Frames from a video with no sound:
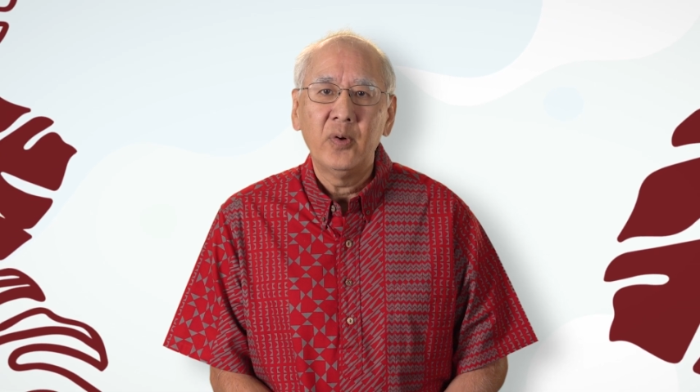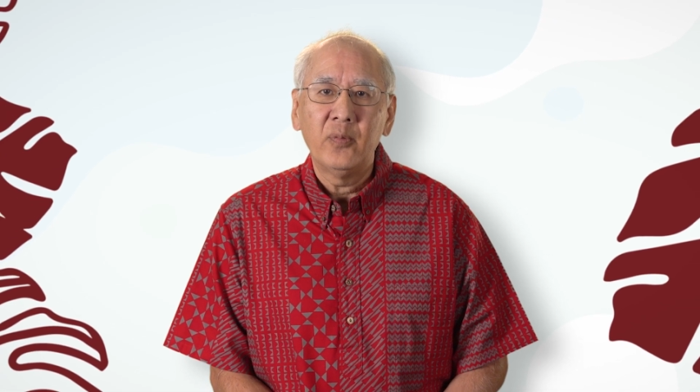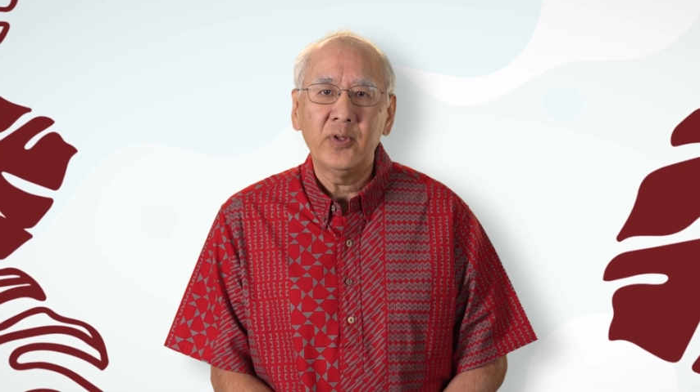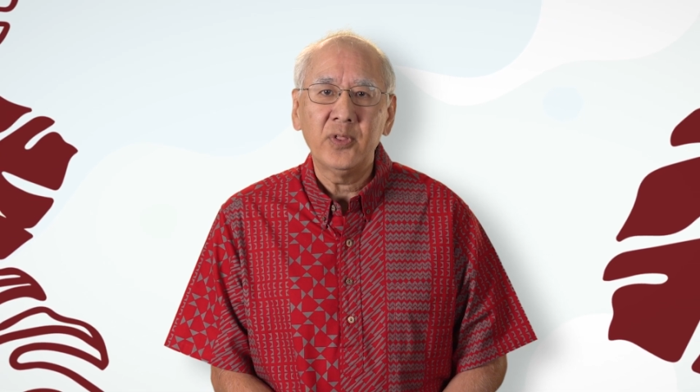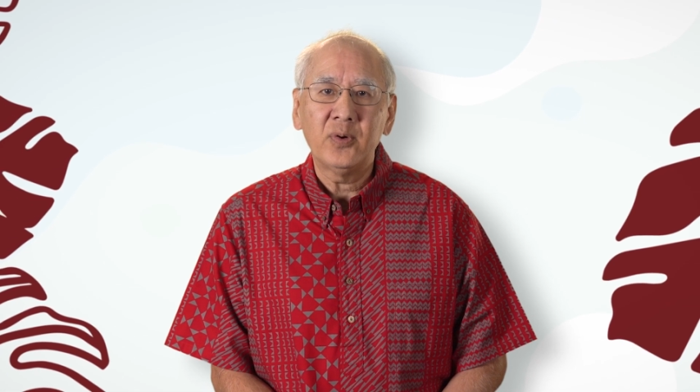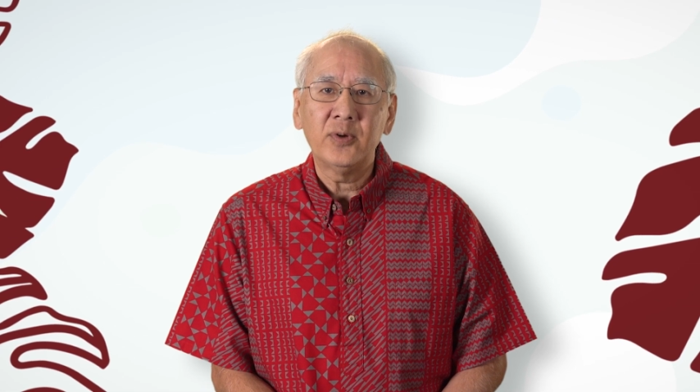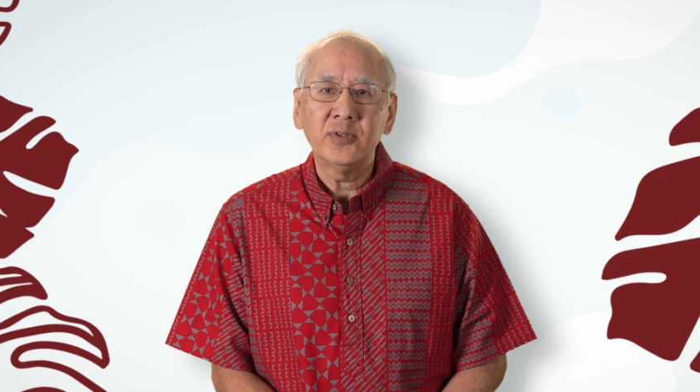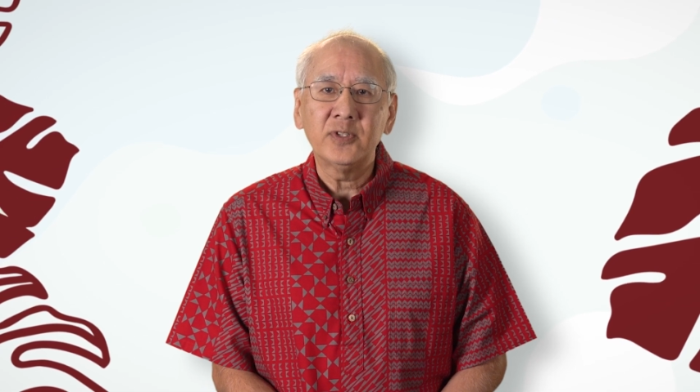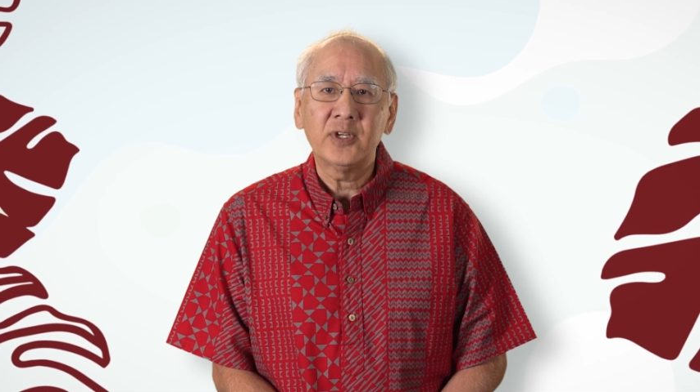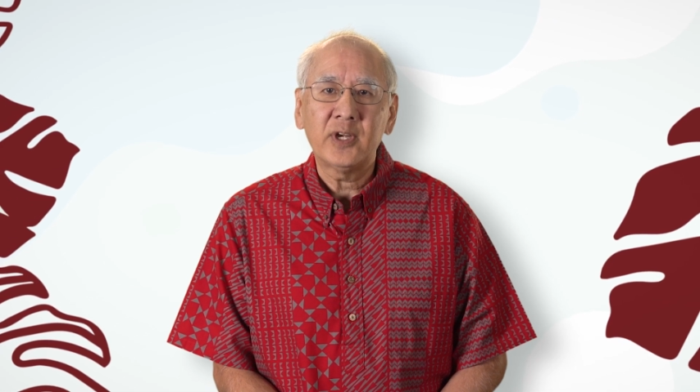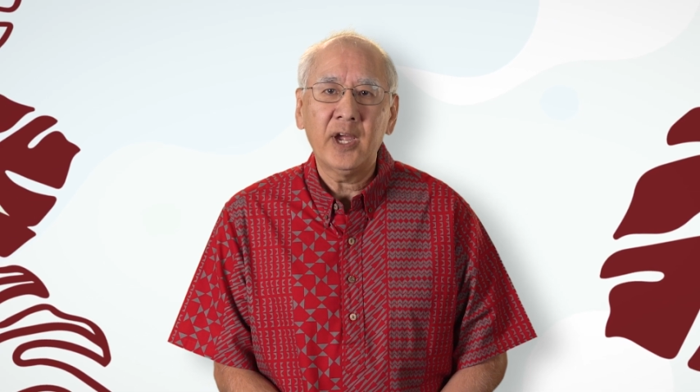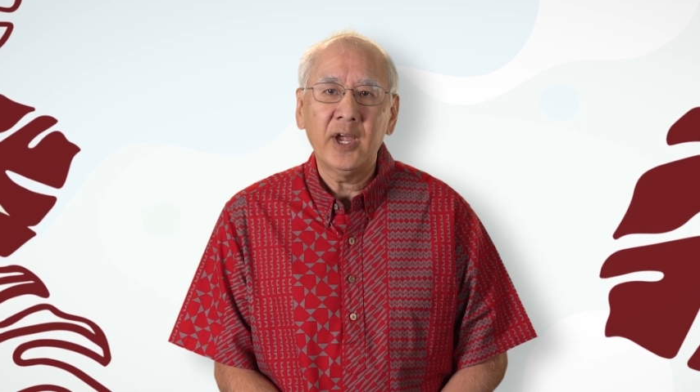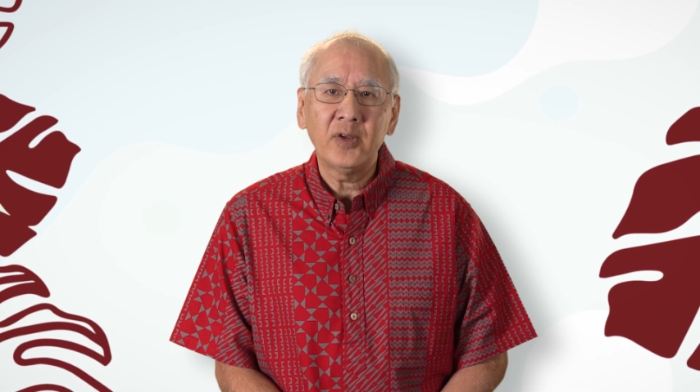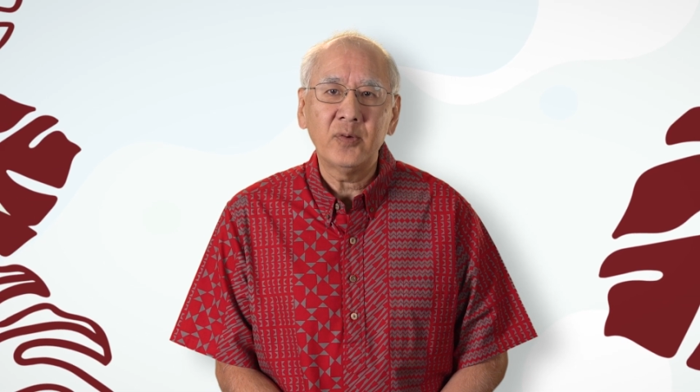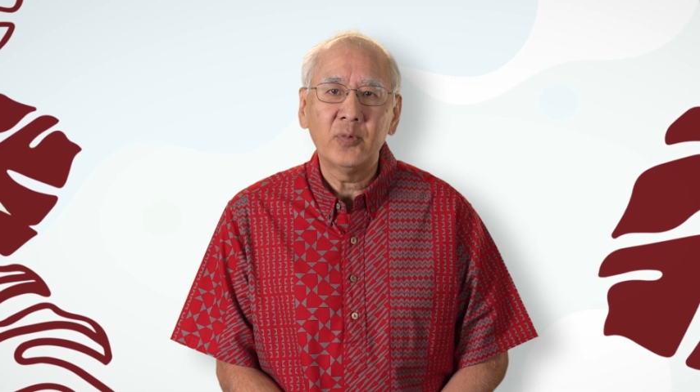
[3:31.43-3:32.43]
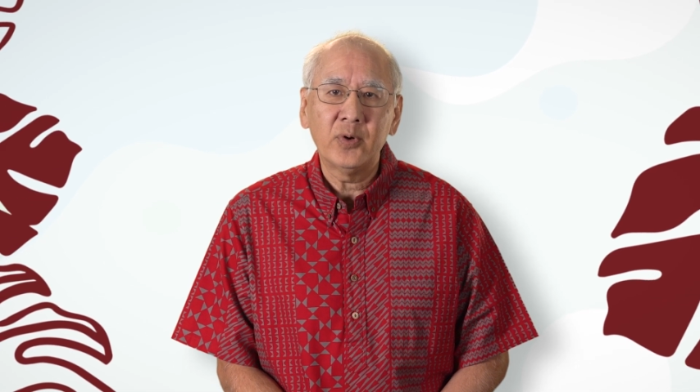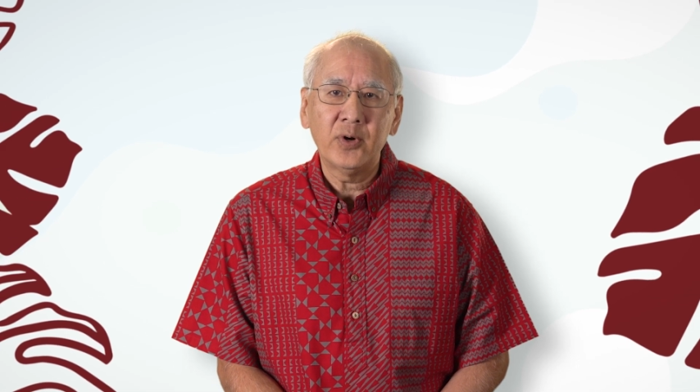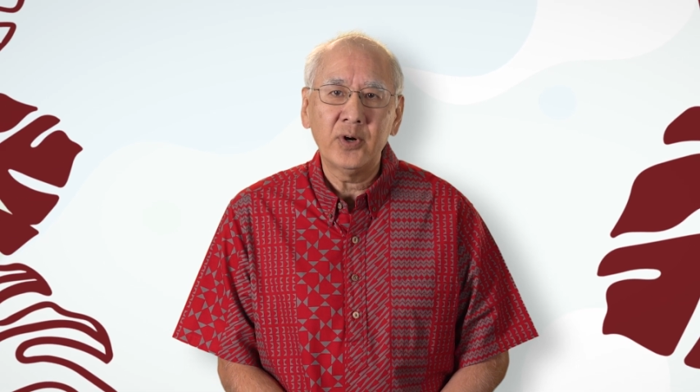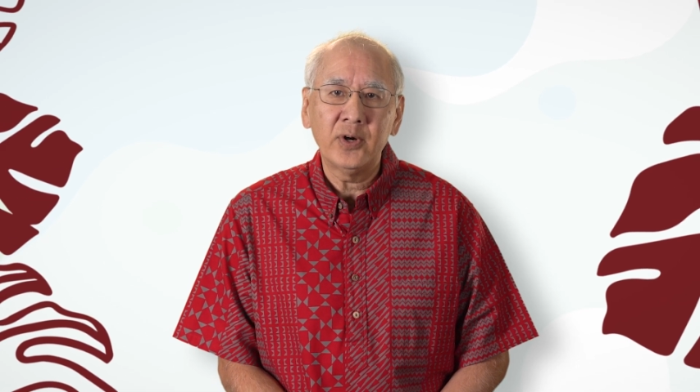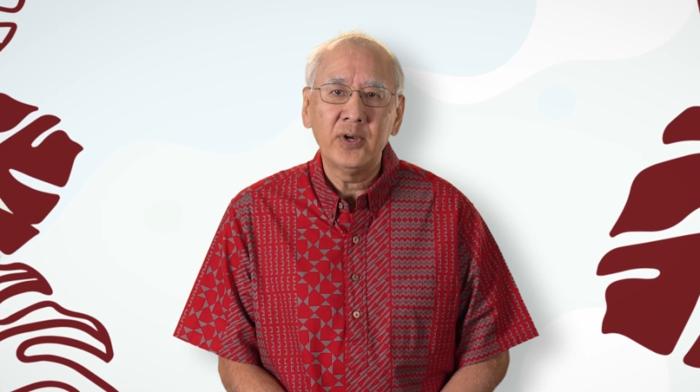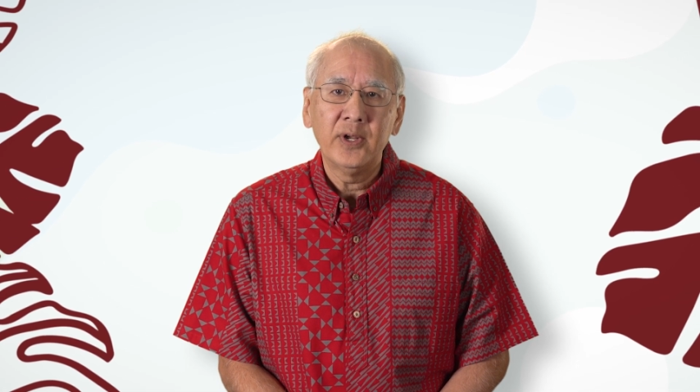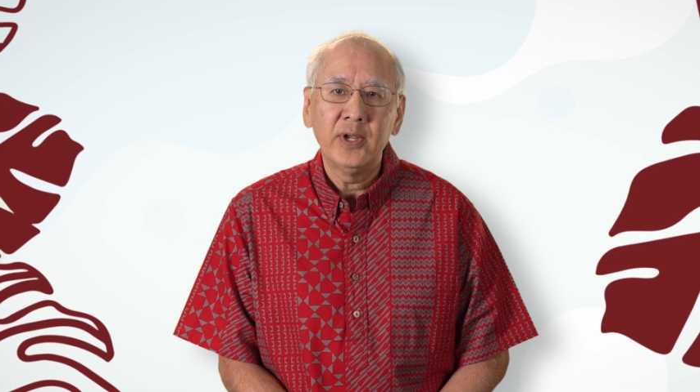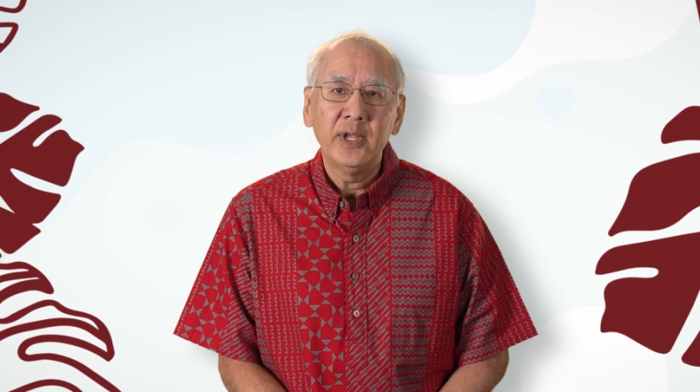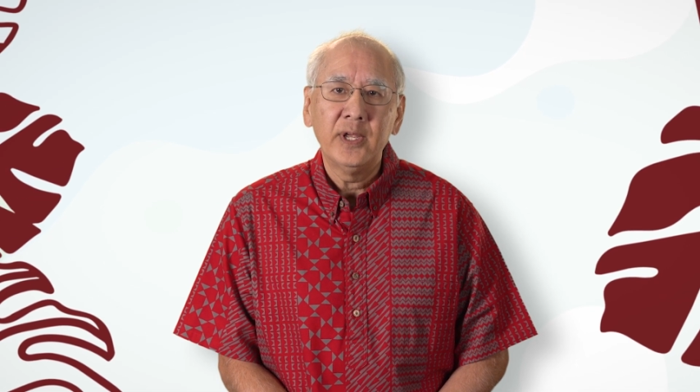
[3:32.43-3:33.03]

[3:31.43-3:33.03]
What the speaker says: whether it was a kind word,